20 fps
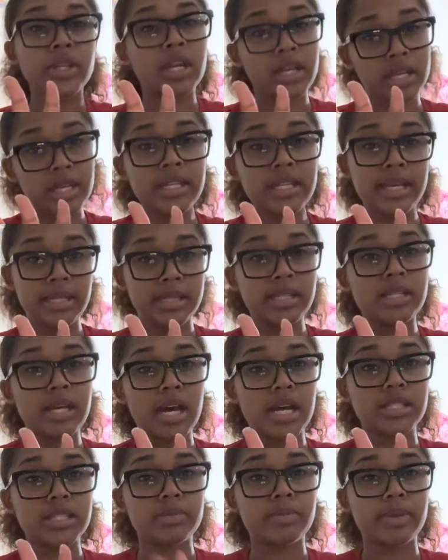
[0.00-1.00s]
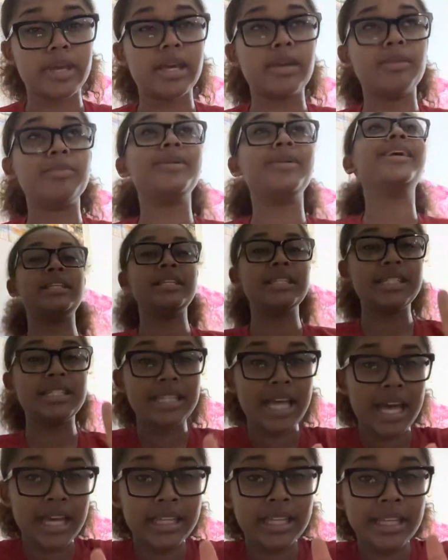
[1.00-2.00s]
connect the dots, babe. The
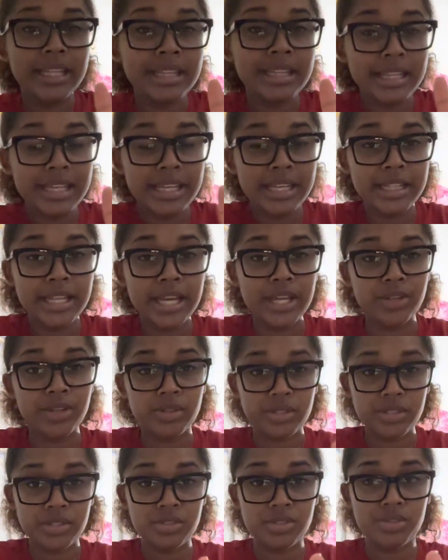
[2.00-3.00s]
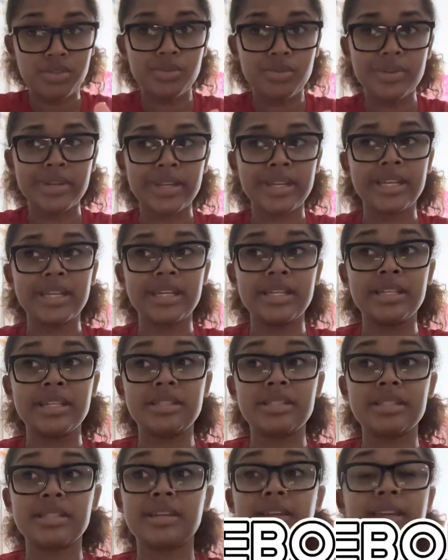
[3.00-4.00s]
second thing that you can do
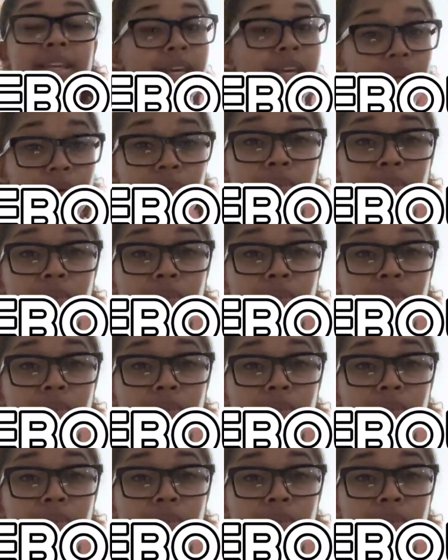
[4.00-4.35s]
is get a